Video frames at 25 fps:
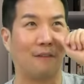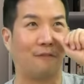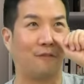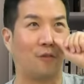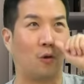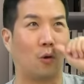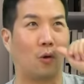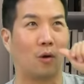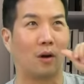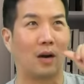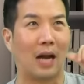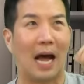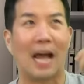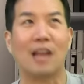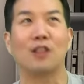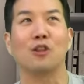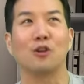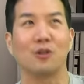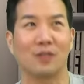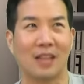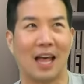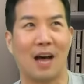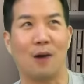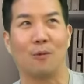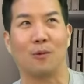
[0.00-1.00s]
for, I
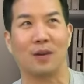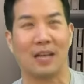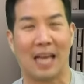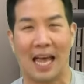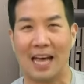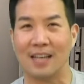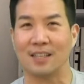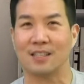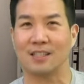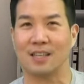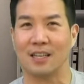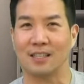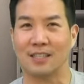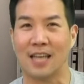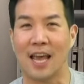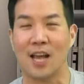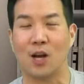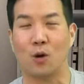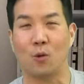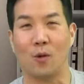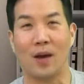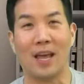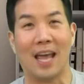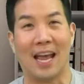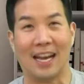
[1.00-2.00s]
learned that one as a takeaway.